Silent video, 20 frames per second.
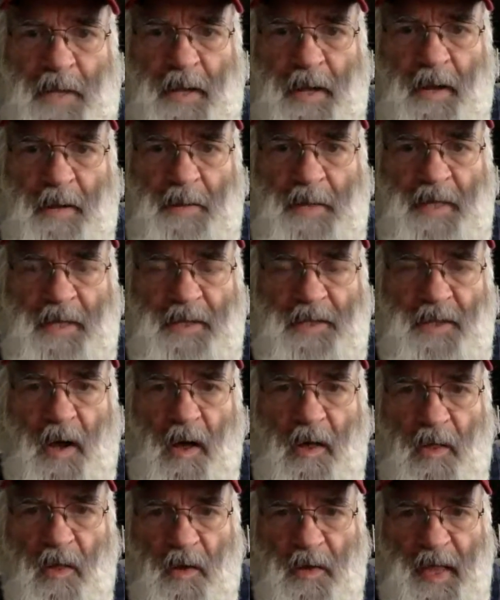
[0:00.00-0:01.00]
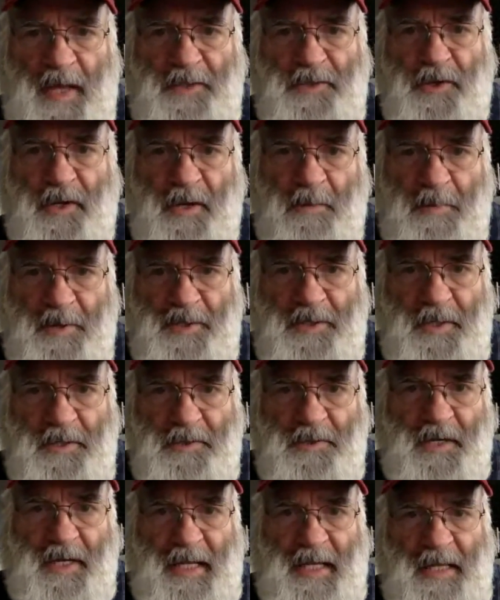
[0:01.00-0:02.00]
Because although they took a
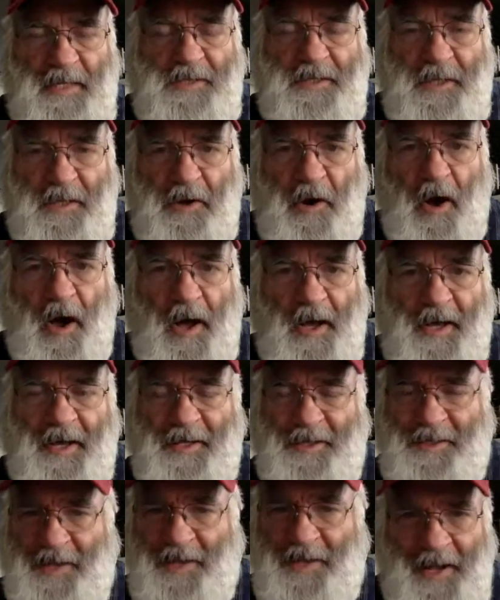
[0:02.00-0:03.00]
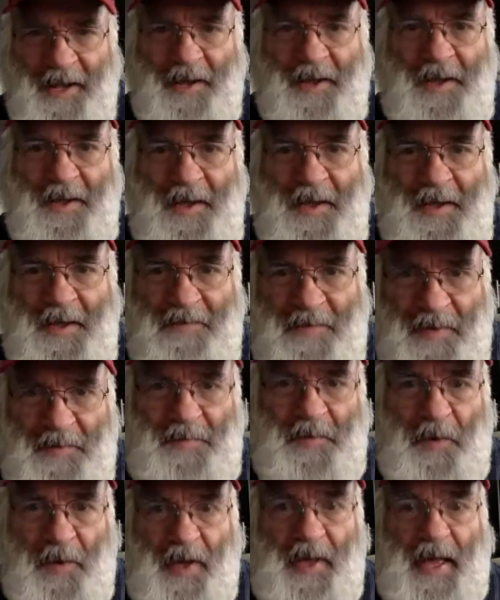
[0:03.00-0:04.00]
position against the caucus,
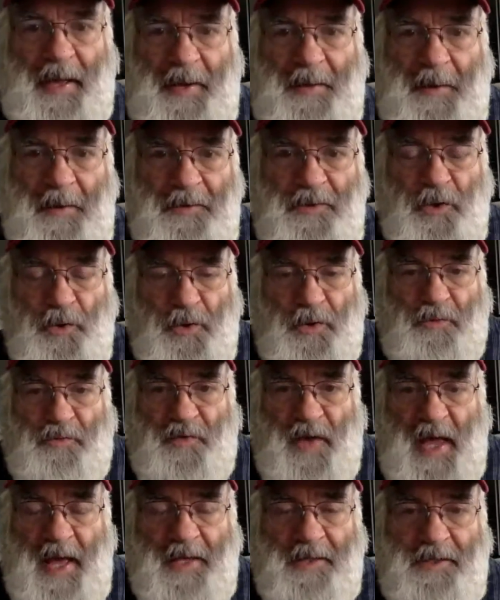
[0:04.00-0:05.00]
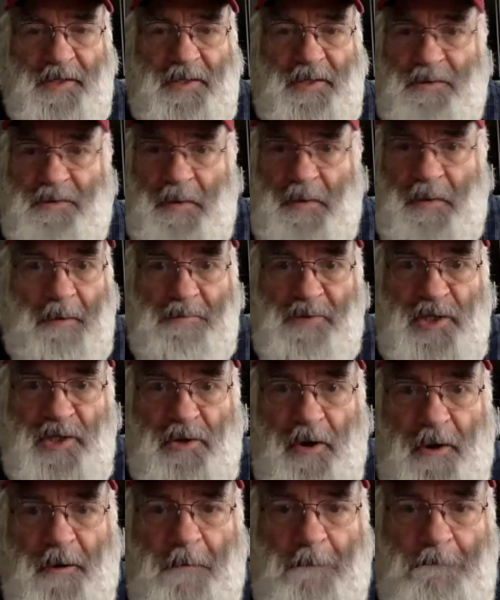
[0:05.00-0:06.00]
due to Vince, I'm
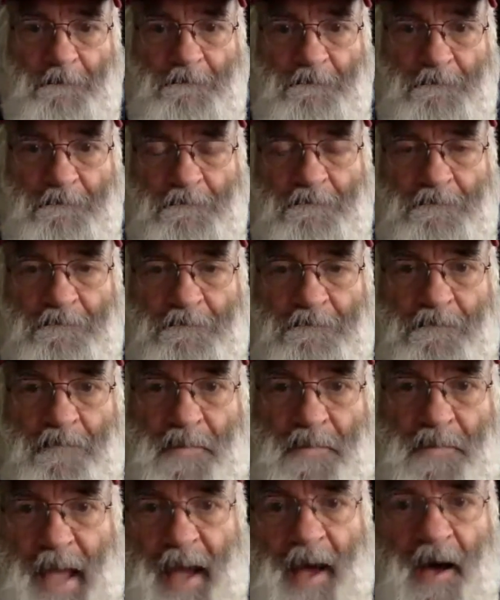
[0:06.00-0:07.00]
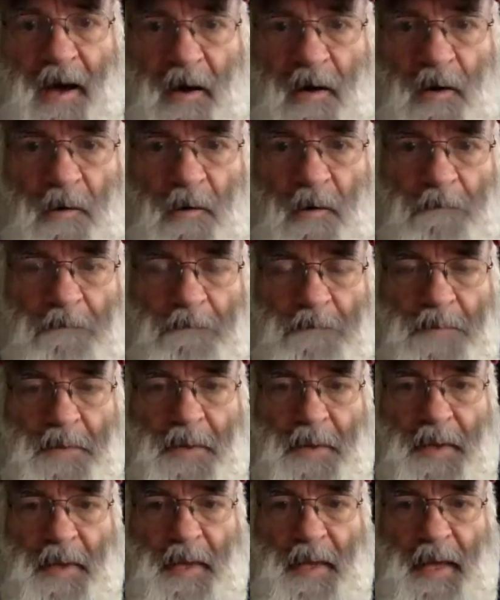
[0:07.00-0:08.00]
sure, now,
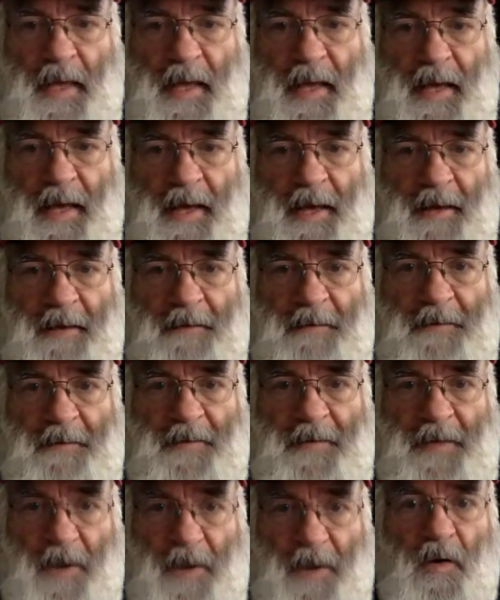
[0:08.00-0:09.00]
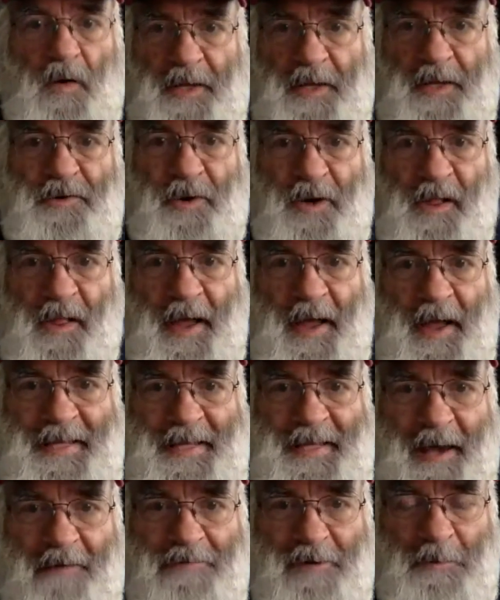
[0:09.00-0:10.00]
I'd sort of like to
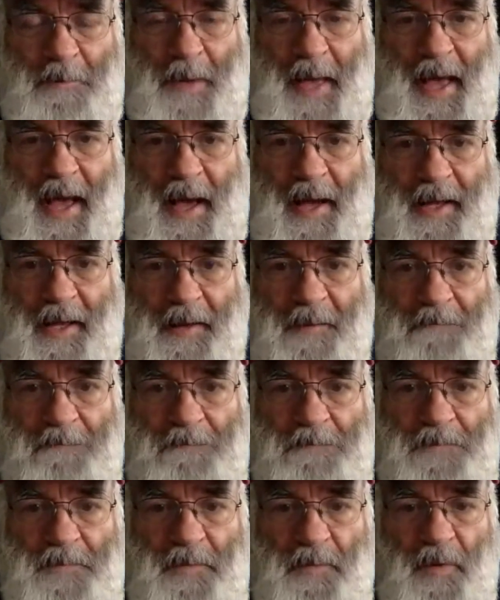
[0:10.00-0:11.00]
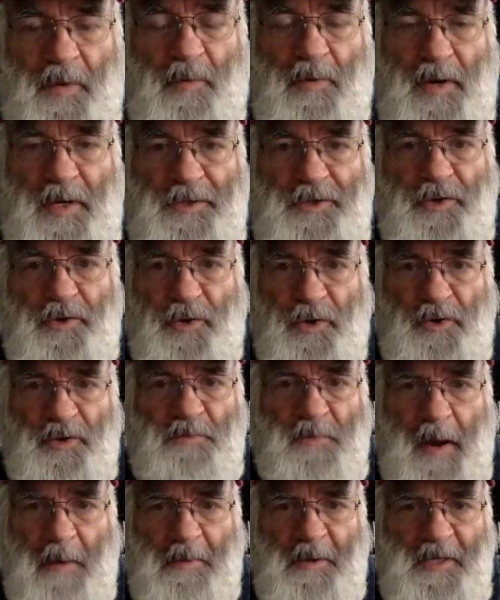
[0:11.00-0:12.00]
have them back. We were a
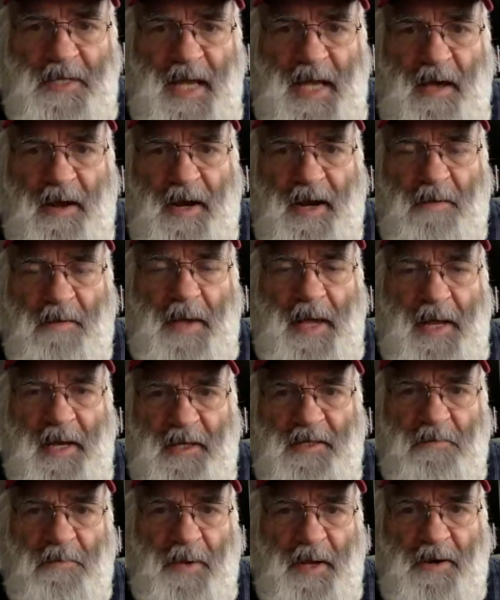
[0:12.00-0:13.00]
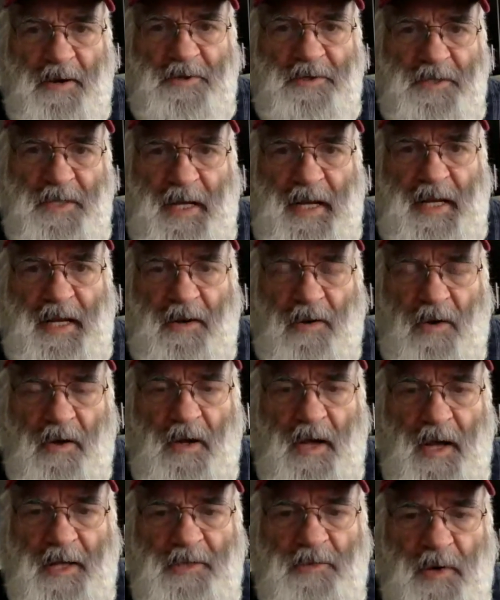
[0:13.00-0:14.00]
2-newspaper town, and it made us a better city in all
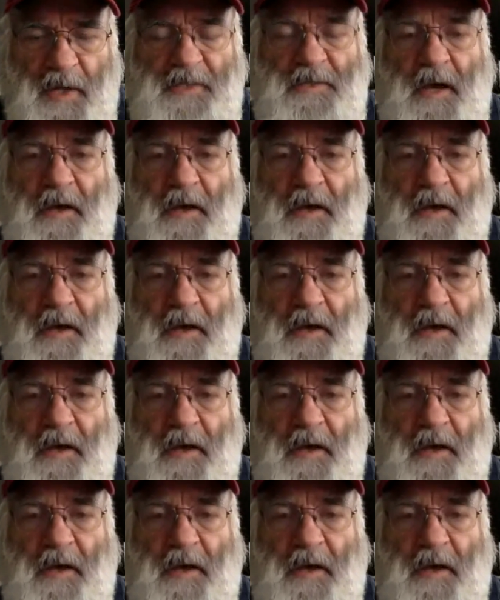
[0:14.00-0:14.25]
kinds of ways.